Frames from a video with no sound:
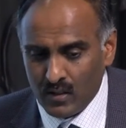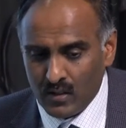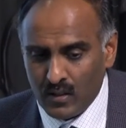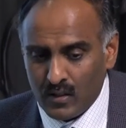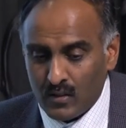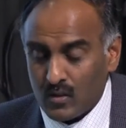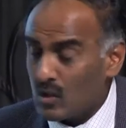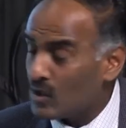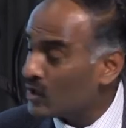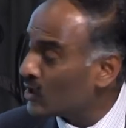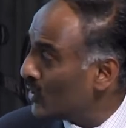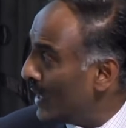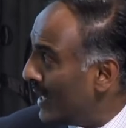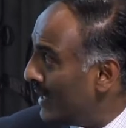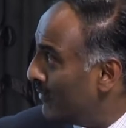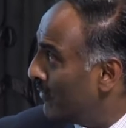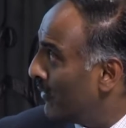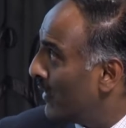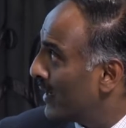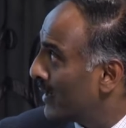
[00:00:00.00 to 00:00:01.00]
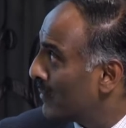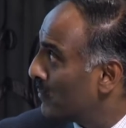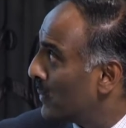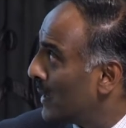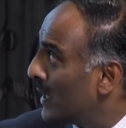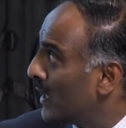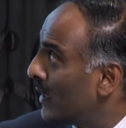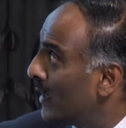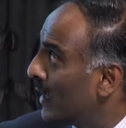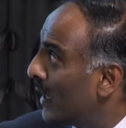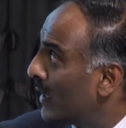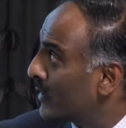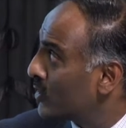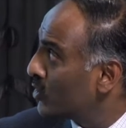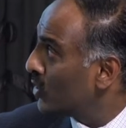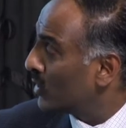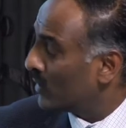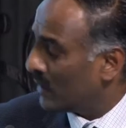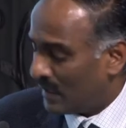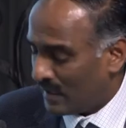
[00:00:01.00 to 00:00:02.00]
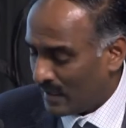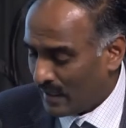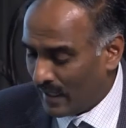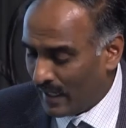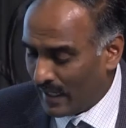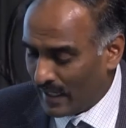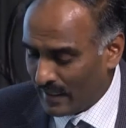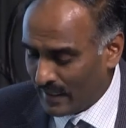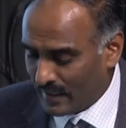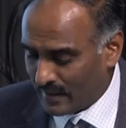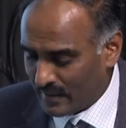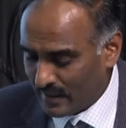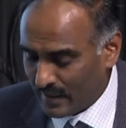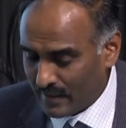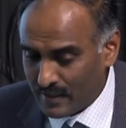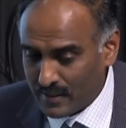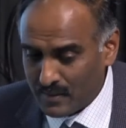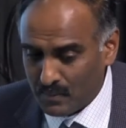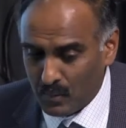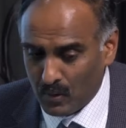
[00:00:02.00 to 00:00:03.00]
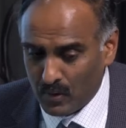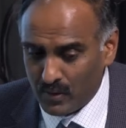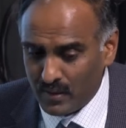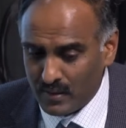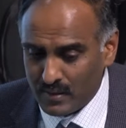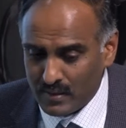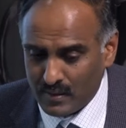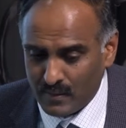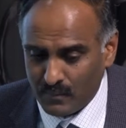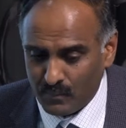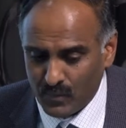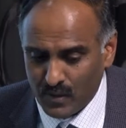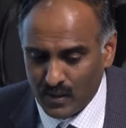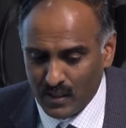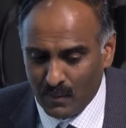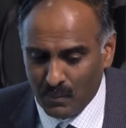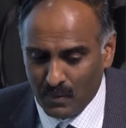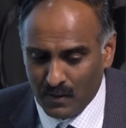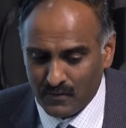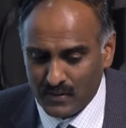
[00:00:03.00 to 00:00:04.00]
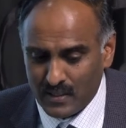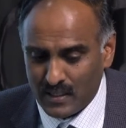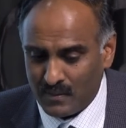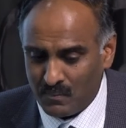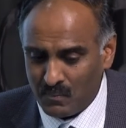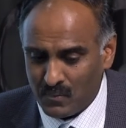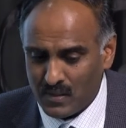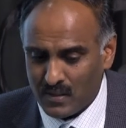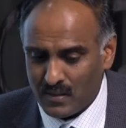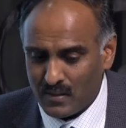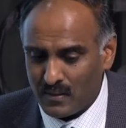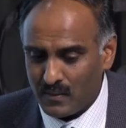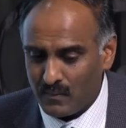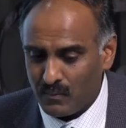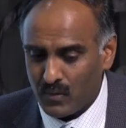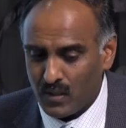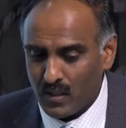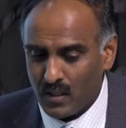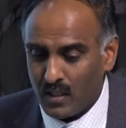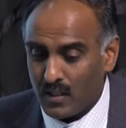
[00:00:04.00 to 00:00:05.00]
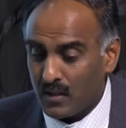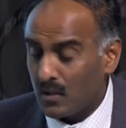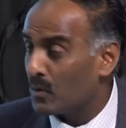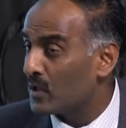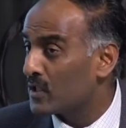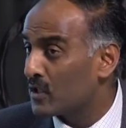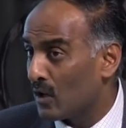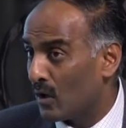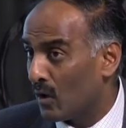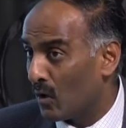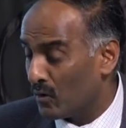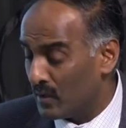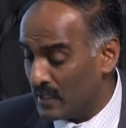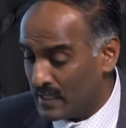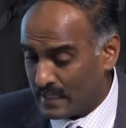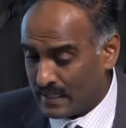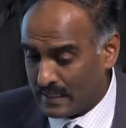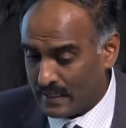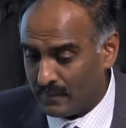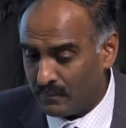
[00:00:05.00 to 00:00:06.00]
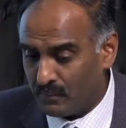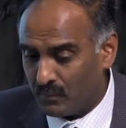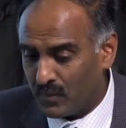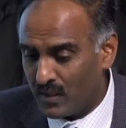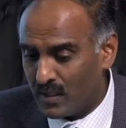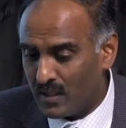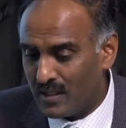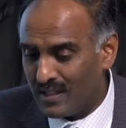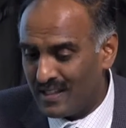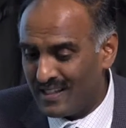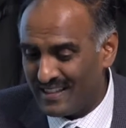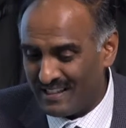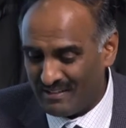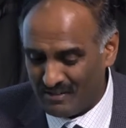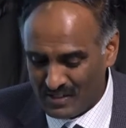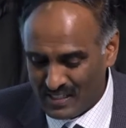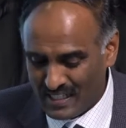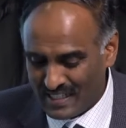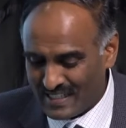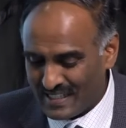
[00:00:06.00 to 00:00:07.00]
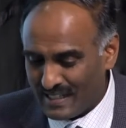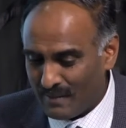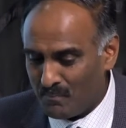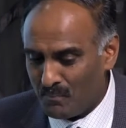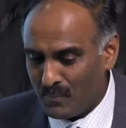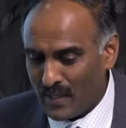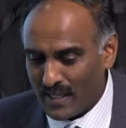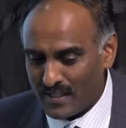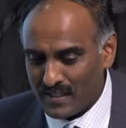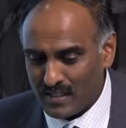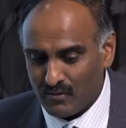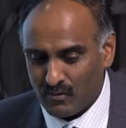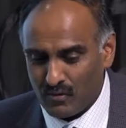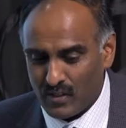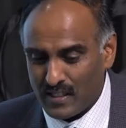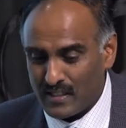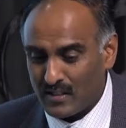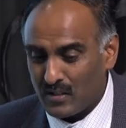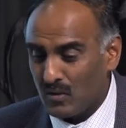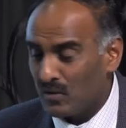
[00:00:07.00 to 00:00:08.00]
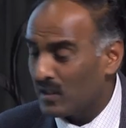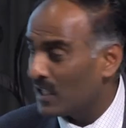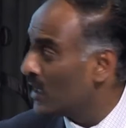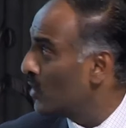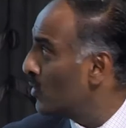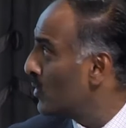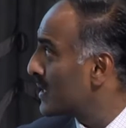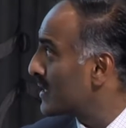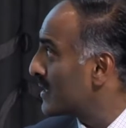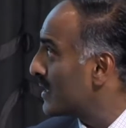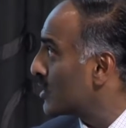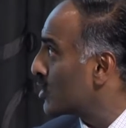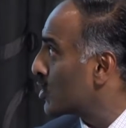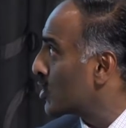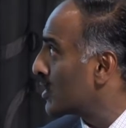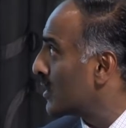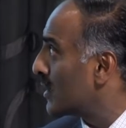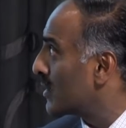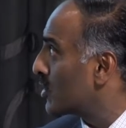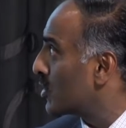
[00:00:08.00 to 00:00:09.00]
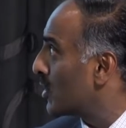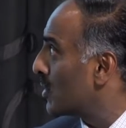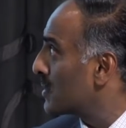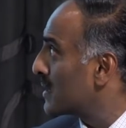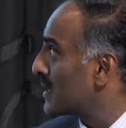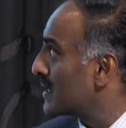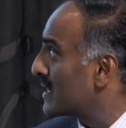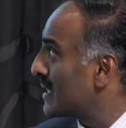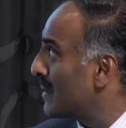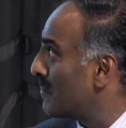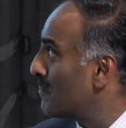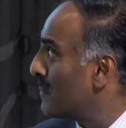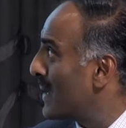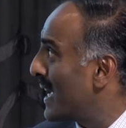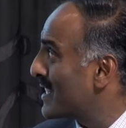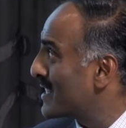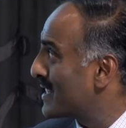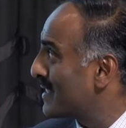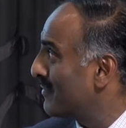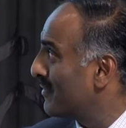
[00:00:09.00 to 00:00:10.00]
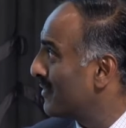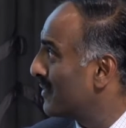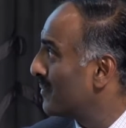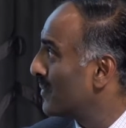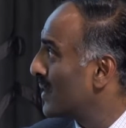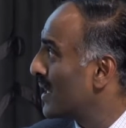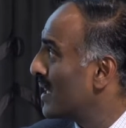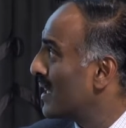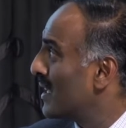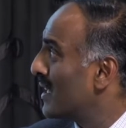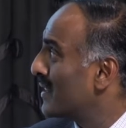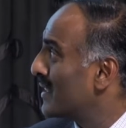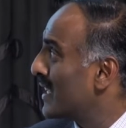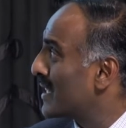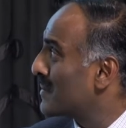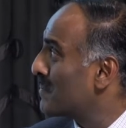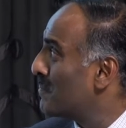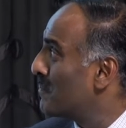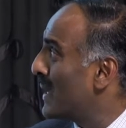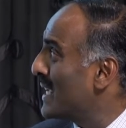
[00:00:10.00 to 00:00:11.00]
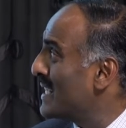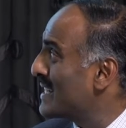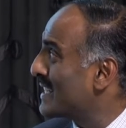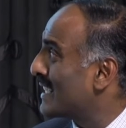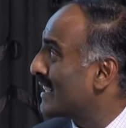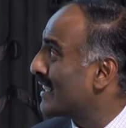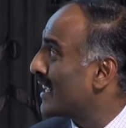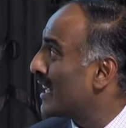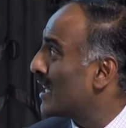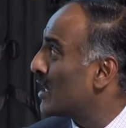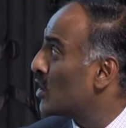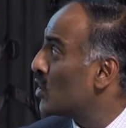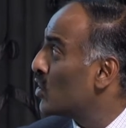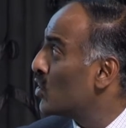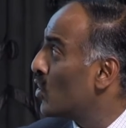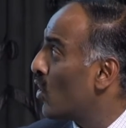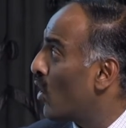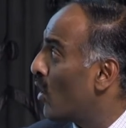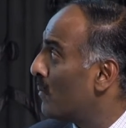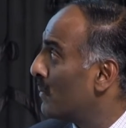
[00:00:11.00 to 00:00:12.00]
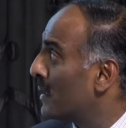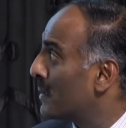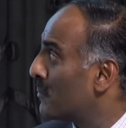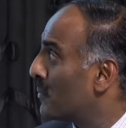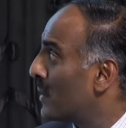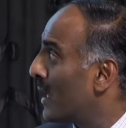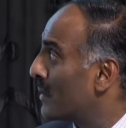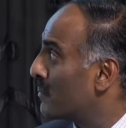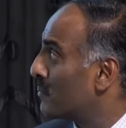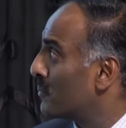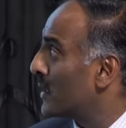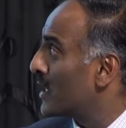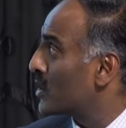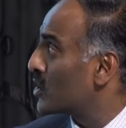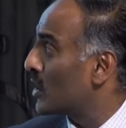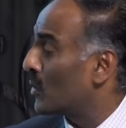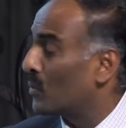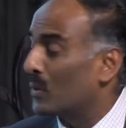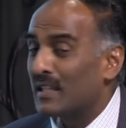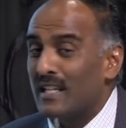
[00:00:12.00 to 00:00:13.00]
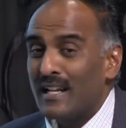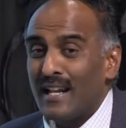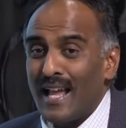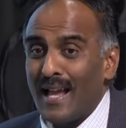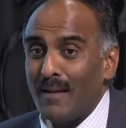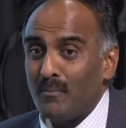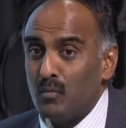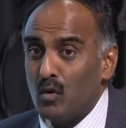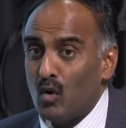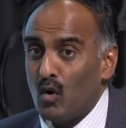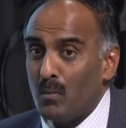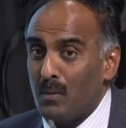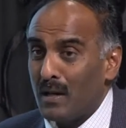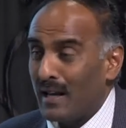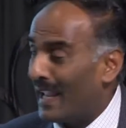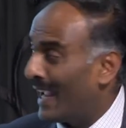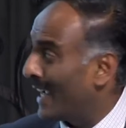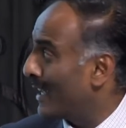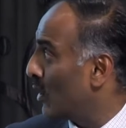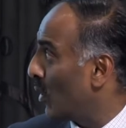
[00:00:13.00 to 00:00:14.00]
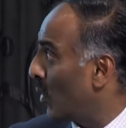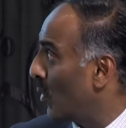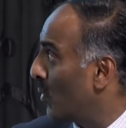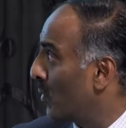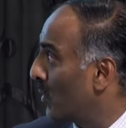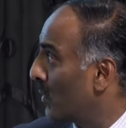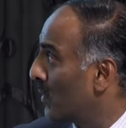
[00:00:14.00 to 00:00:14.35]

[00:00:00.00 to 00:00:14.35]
So stratifying PE, I should highlight at this point a couple of terms. There is the low risk, there is a submassive risk. So in the US literature, it shows a submassive. That's basically normal blood pressure with an abnormal echo.